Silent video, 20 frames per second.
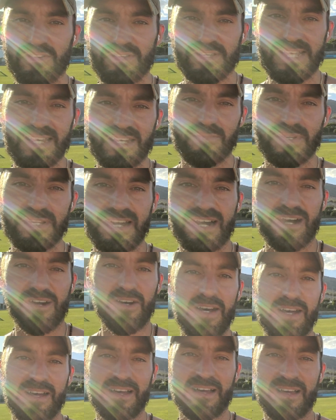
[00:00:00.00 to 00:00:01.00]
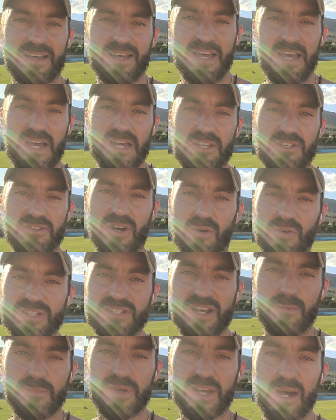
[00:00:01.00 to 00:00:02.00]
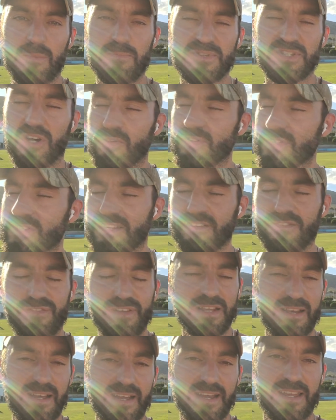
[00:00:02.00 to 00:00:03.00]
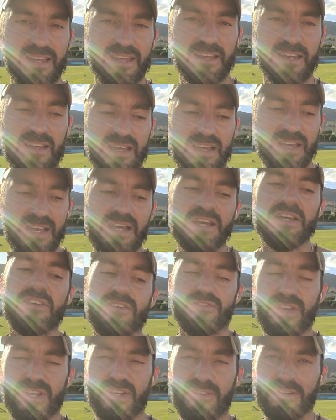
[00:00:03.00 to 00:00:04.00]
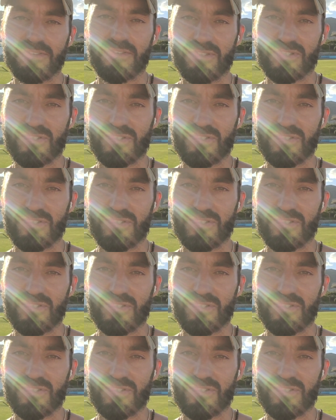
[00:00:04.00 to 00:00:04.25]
the enemy now. You know what's coming up. You know what it's going to feel like. You figure out your